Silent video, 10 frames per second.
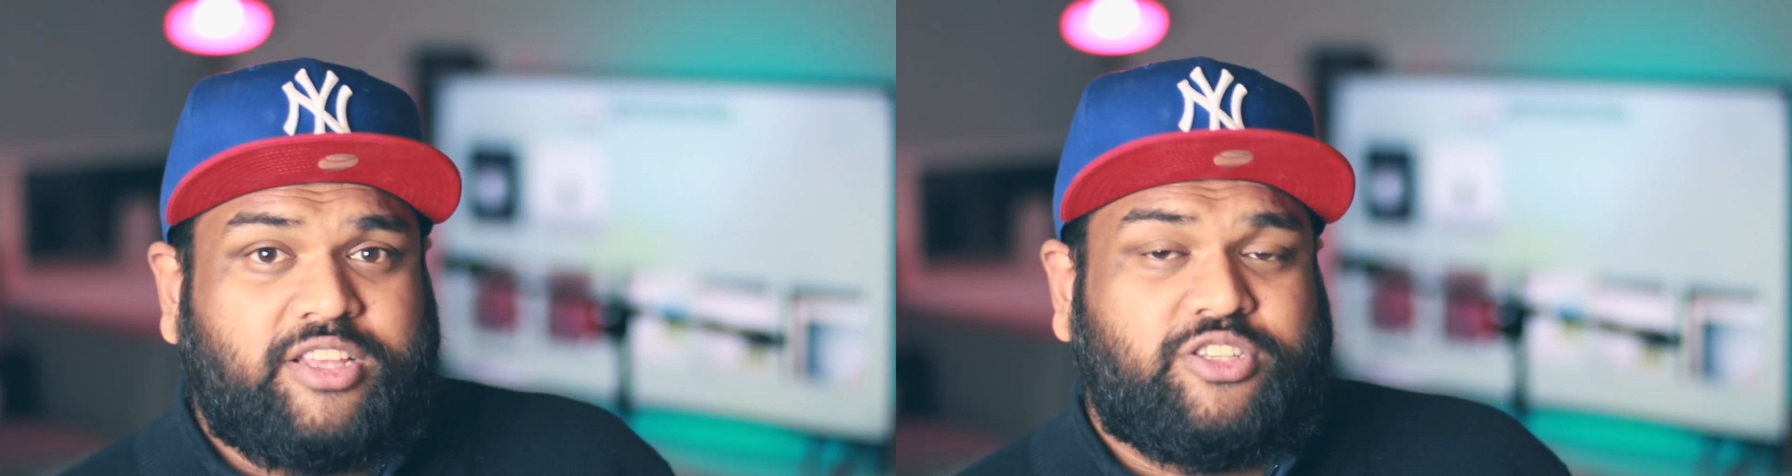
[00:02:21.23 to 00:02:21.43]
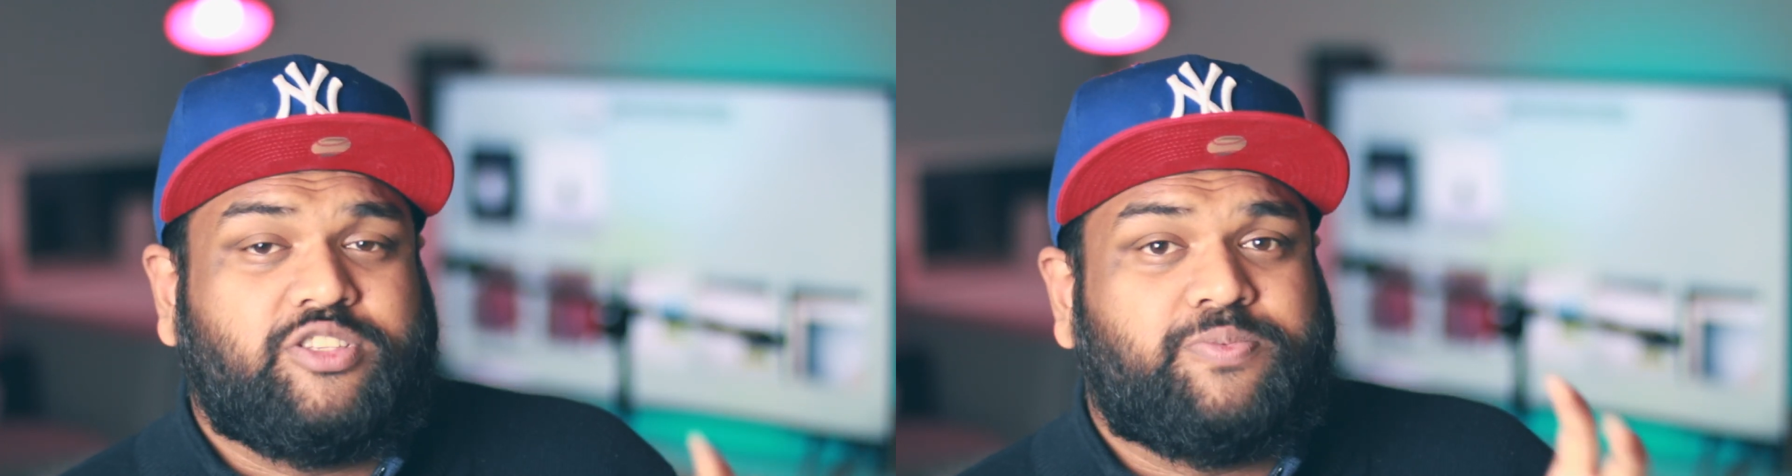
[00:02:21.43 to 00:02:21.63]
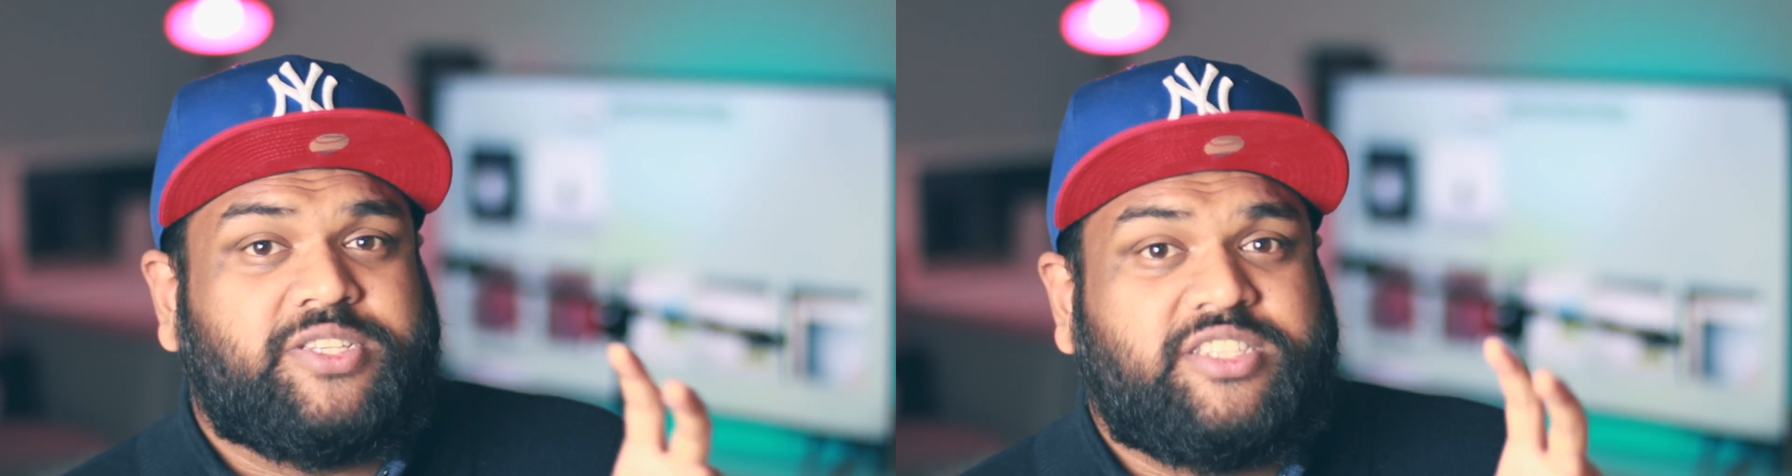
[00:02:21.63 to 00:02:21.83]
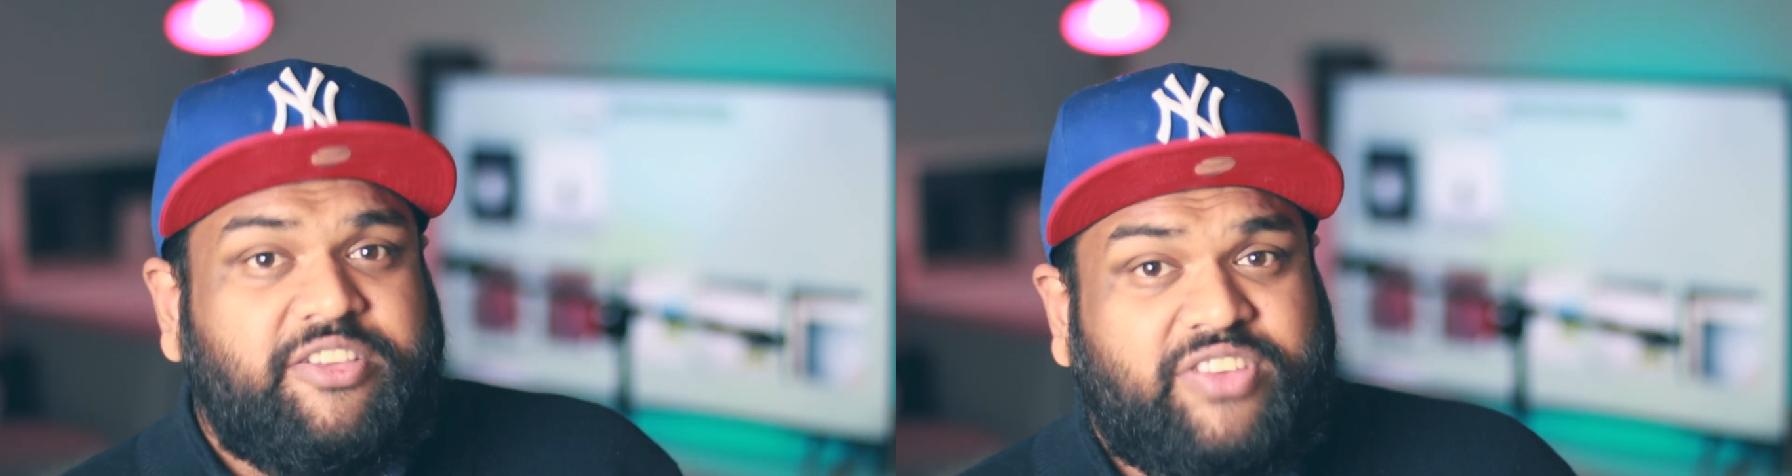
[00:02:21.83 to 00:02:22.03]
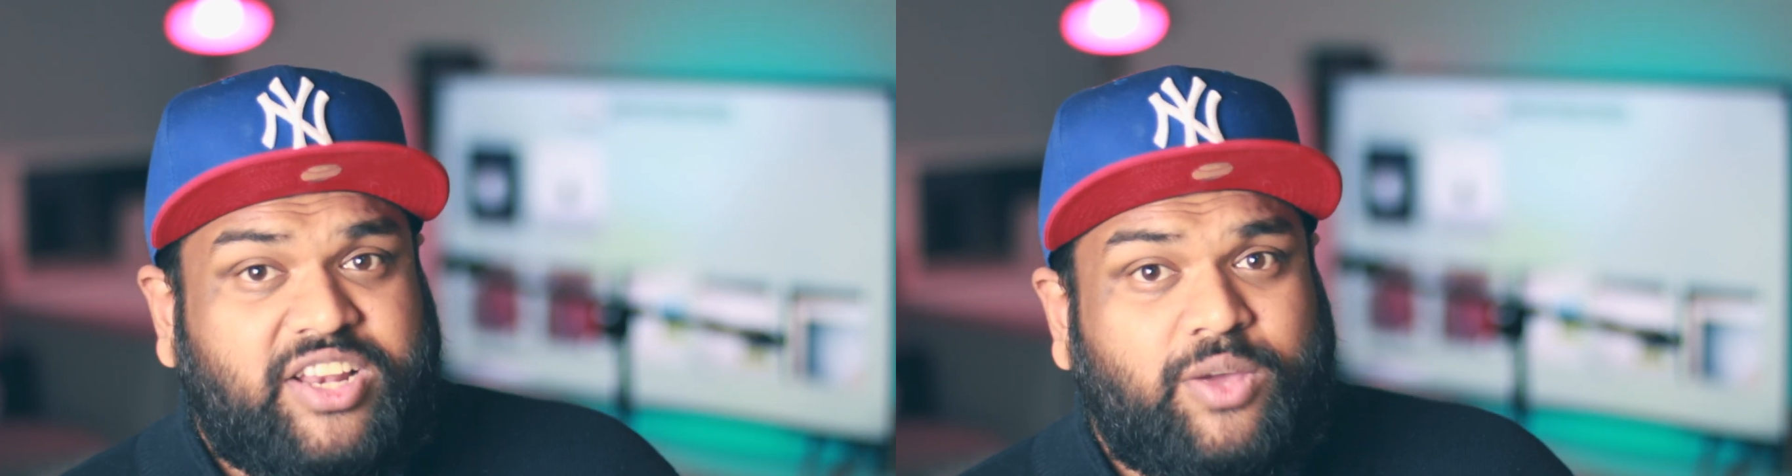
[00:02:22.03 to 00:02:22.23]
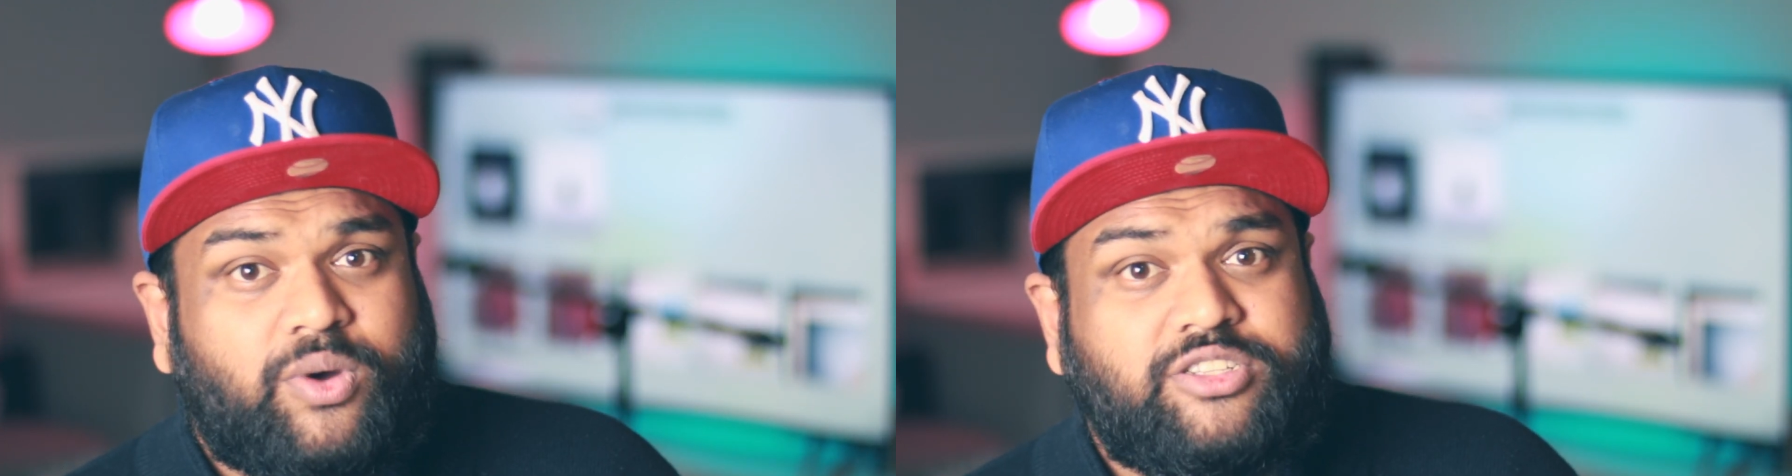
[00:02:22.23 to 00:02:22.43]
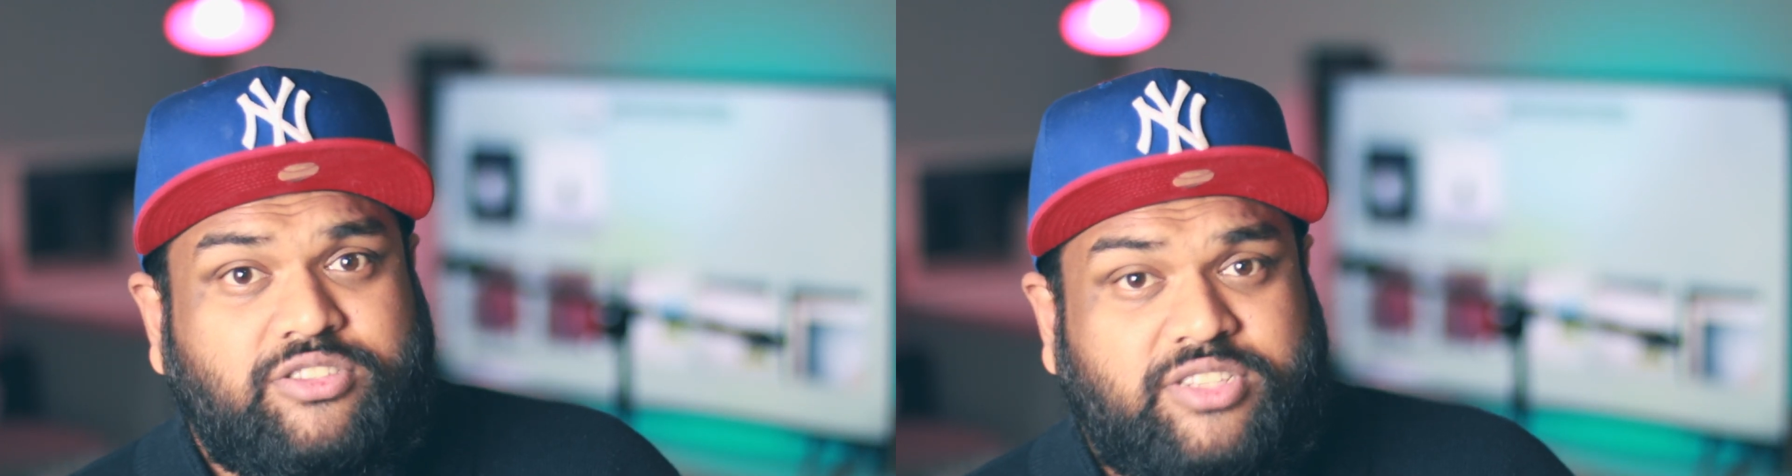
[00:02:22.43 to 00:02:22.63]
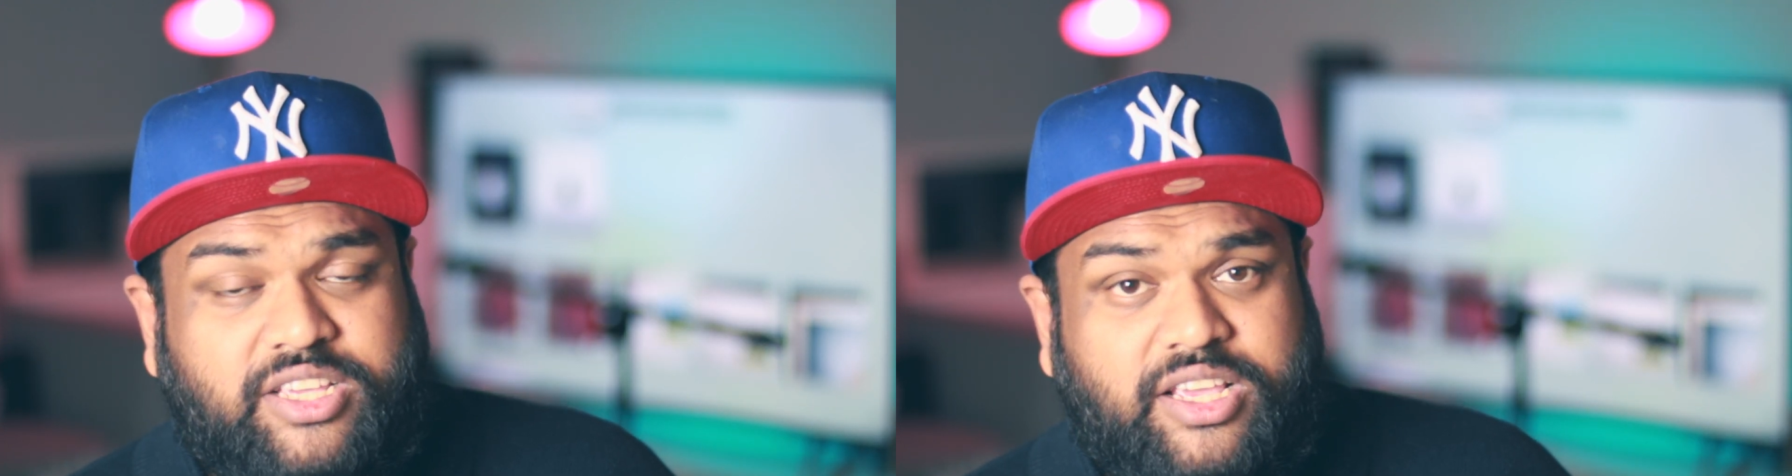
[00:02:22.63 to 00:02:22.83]
that you specifically want
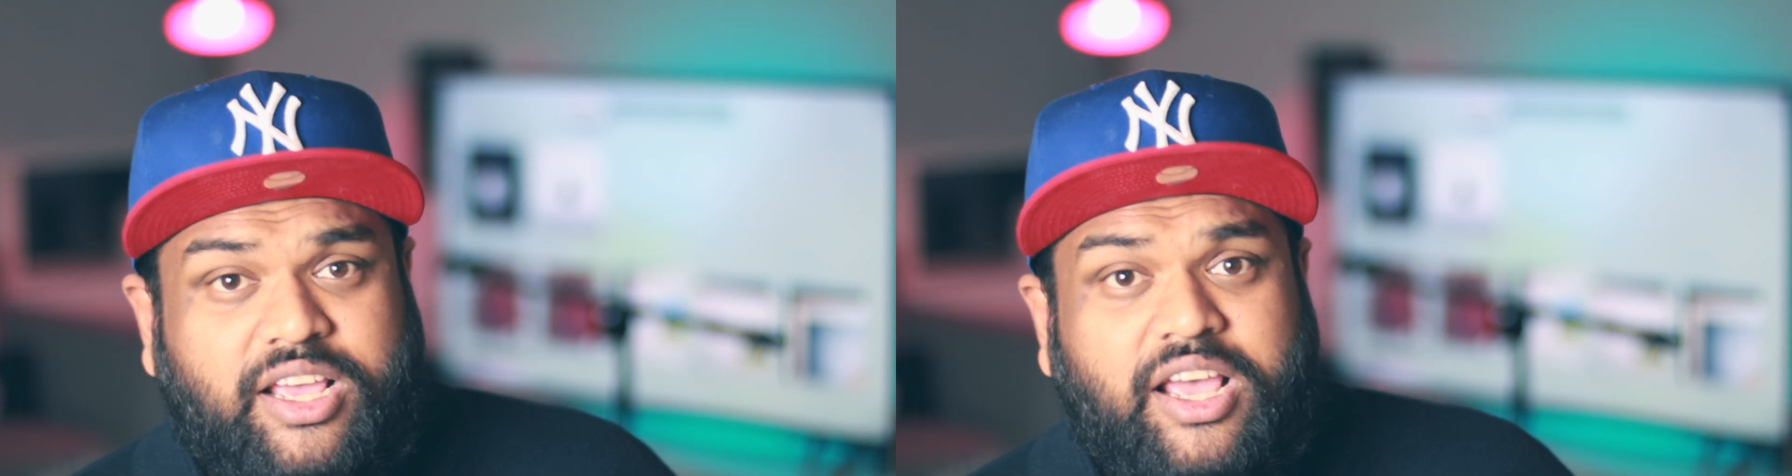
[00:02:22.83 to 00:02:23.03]
to see,